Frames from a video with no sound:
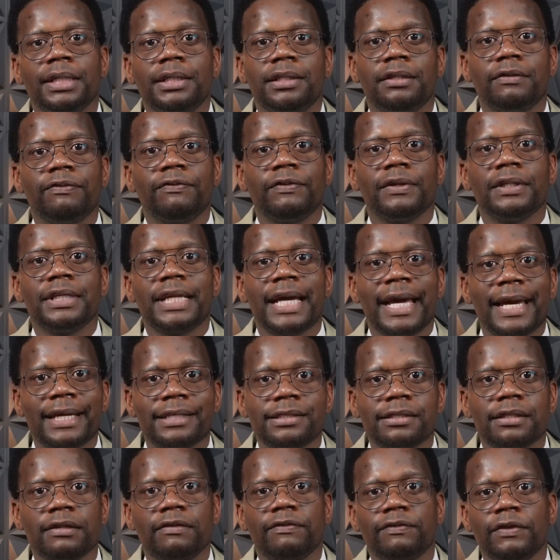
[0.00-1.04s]
different
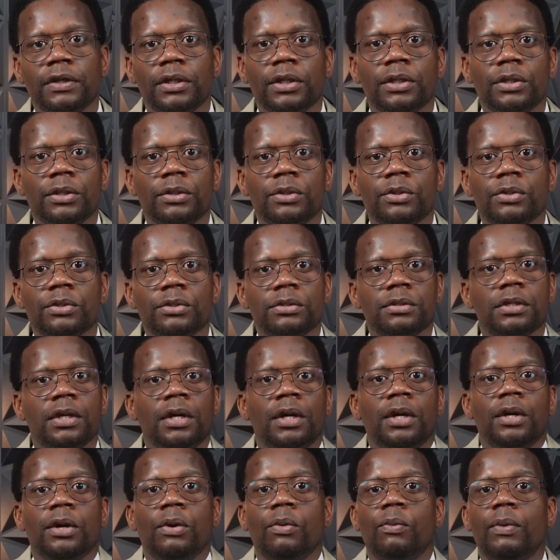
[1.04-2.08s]
asset vehicles.
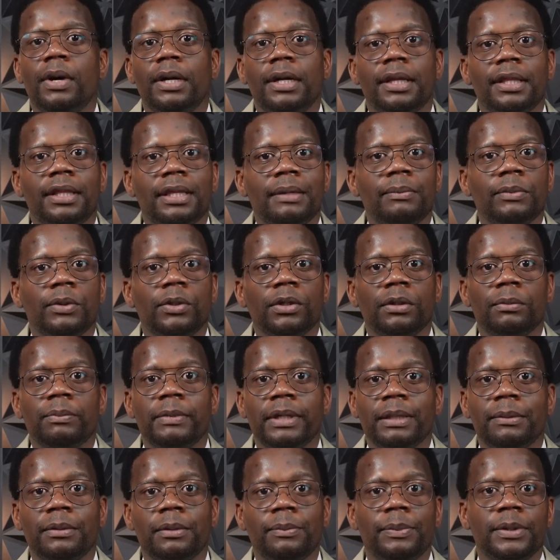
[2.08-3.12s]
One of them could
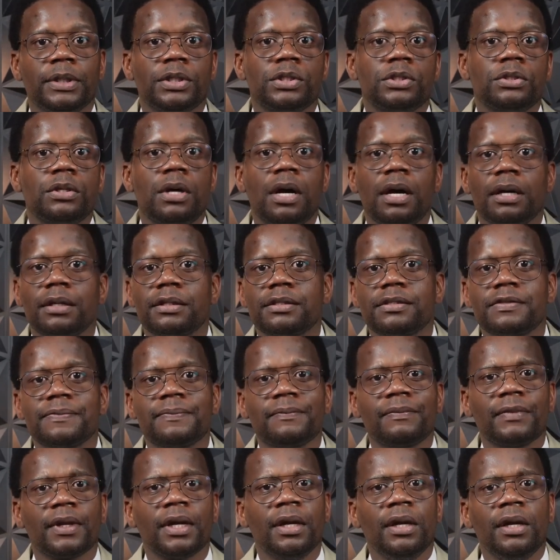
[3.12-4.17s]
maybe be stocks,
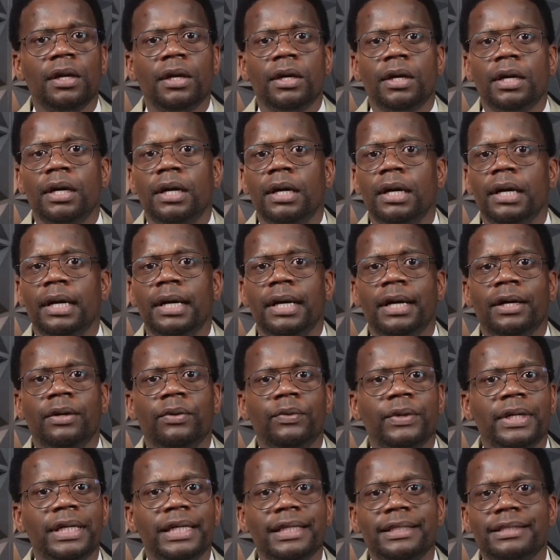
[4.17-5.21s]

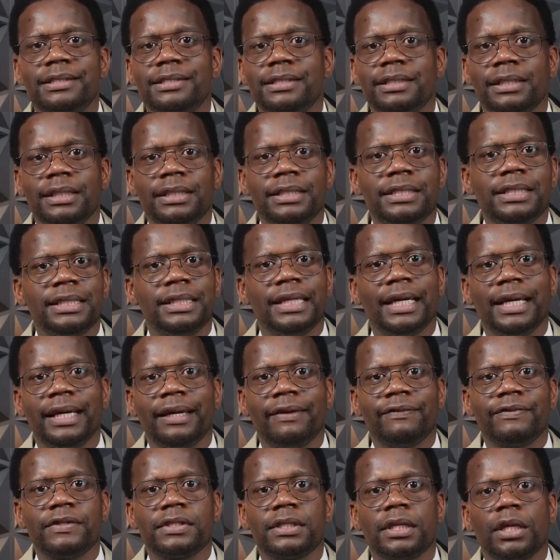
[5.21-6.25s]
REITs,
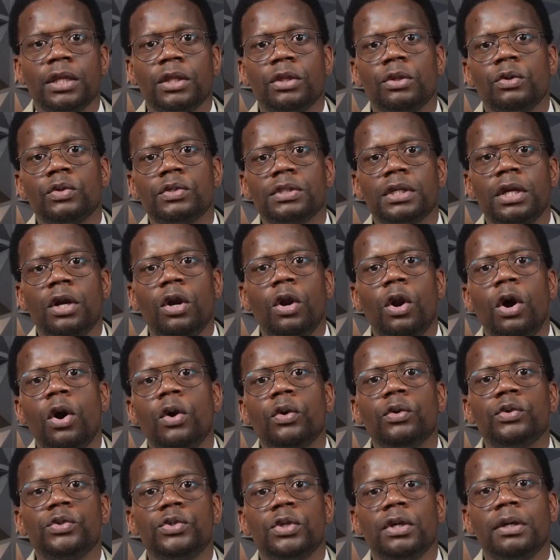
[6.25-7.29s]
ETFs. Those are
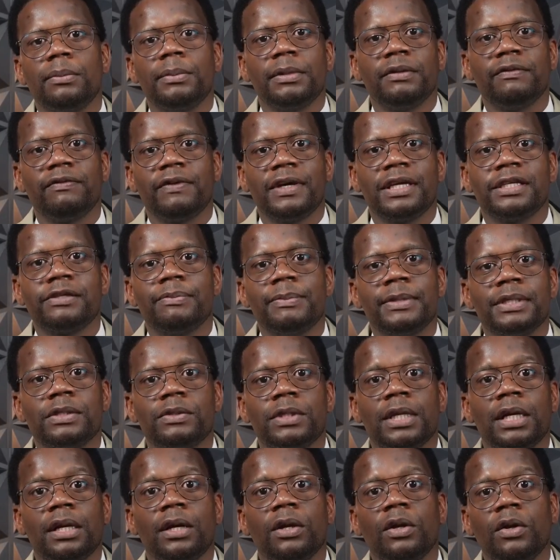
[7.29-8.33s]
long-term
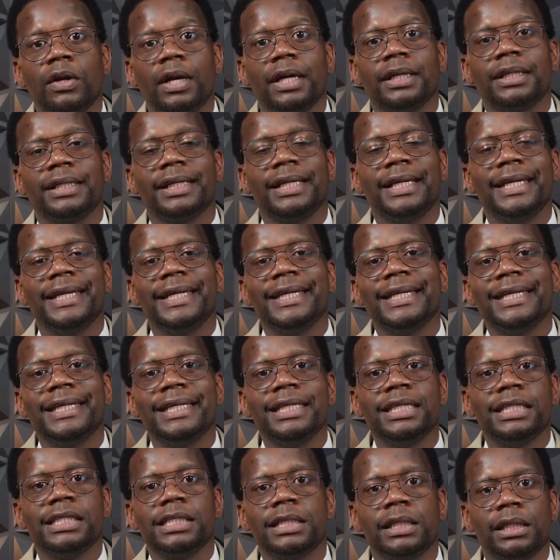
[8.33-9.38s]
investments that are not
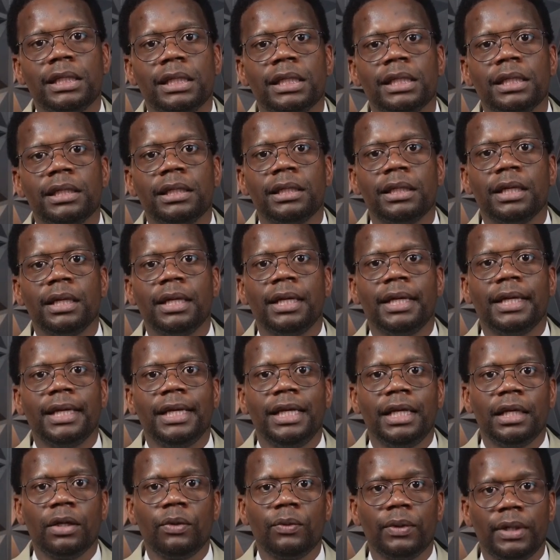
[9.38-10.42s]
easily
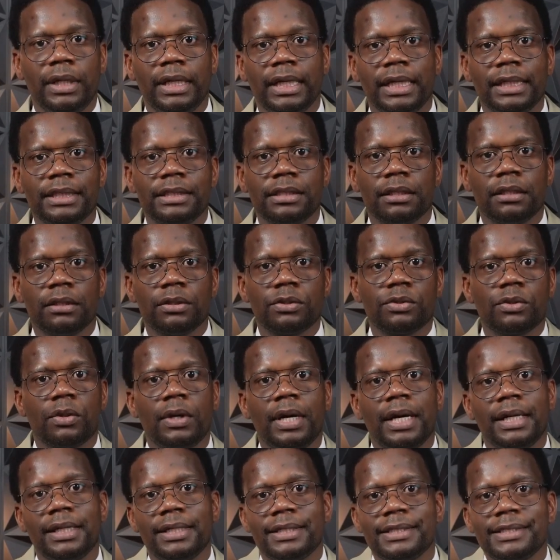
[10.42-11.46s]
liquidated.
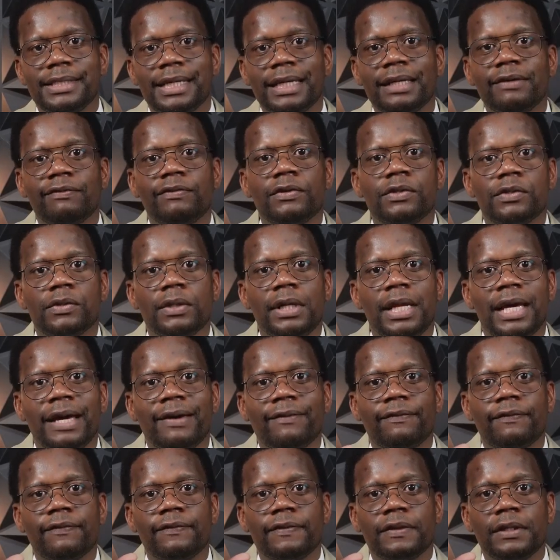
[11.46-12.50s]
So under savings, you'll have